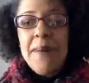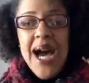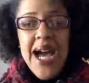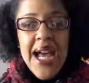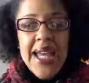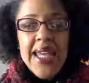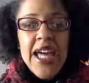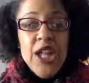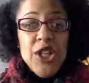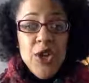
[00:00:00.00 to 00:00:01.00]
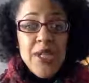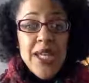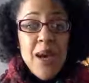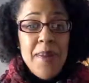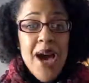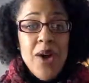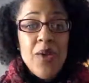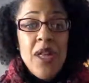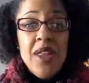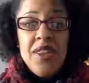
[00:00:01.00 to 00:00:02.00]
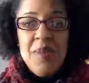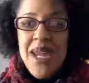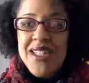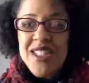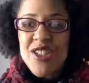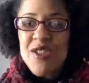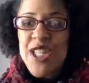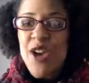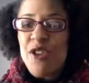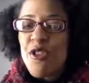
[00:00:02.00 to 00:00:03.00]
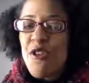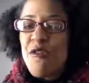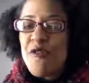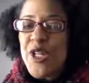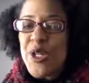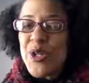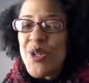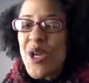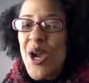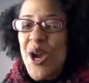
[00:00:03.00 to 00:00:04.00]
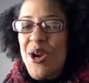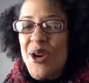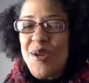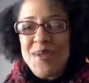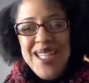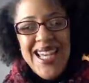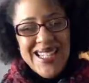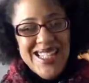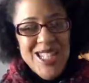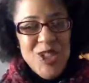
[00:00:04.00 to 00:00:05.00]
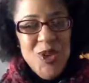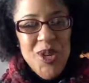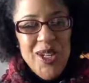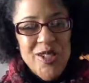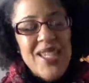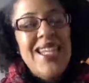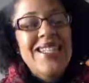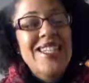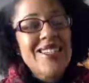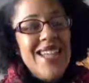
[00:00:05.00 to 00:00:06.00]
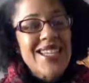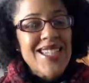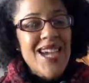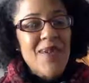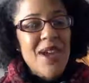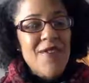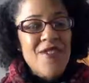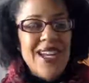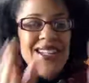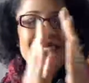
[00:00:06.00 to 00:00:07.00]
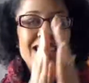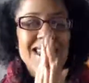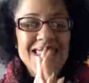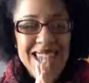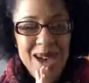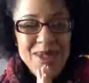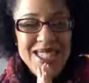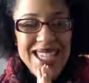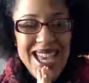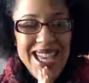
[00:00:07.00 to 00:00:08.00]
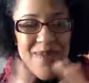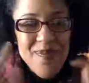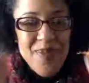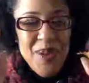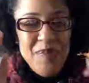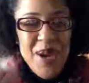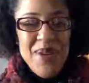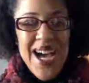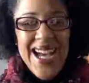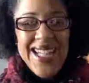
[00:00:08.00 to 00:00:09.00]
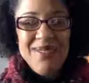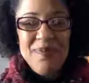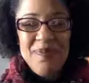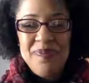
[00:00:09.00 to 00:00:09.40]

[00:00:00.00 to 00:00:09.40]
by learning about the medicines of the earth, food, herbs, and essential oils. Until next time, my friends, namaste. Bye-bye.